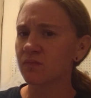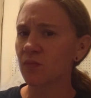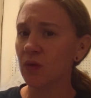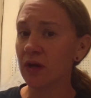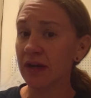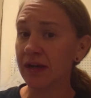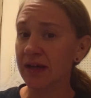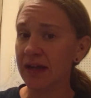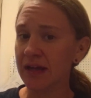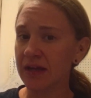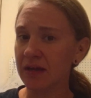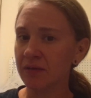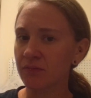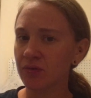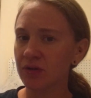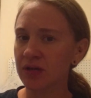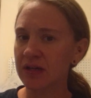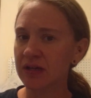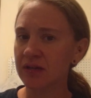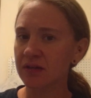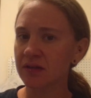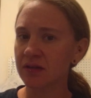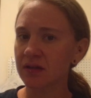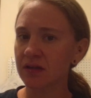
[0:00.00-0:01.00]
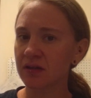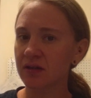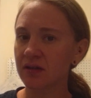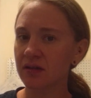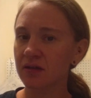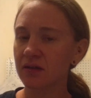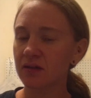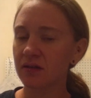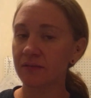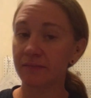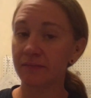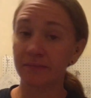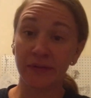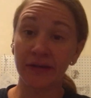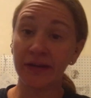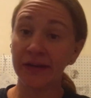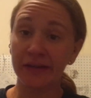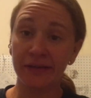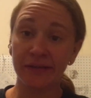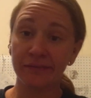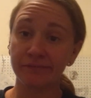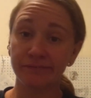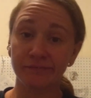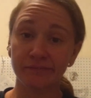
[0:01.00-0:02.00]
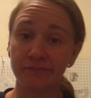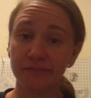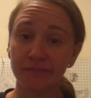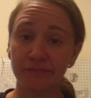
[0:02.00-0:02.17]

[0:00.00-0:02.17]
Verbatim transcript: When I can breathe, my